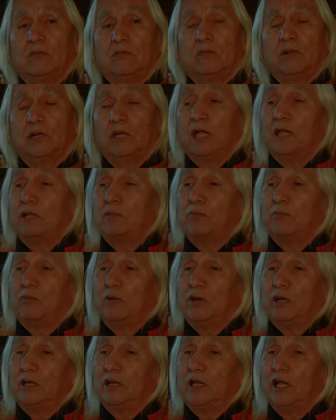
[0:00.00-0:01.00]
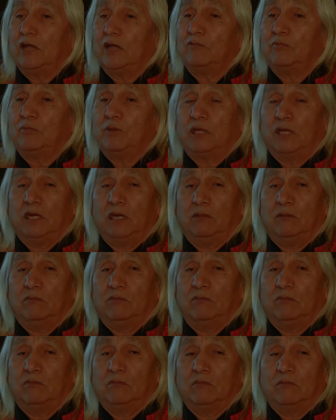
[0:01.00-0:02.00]
But at a point, life became
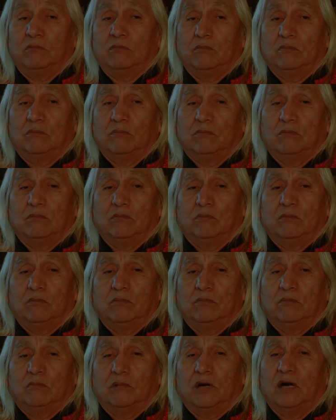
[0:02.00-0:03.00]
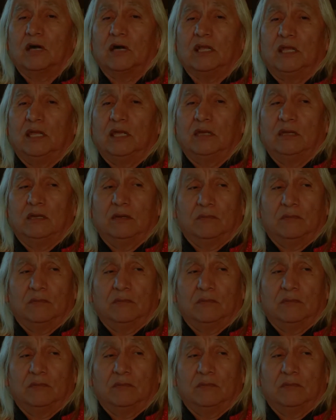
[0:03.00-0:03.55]
ugly,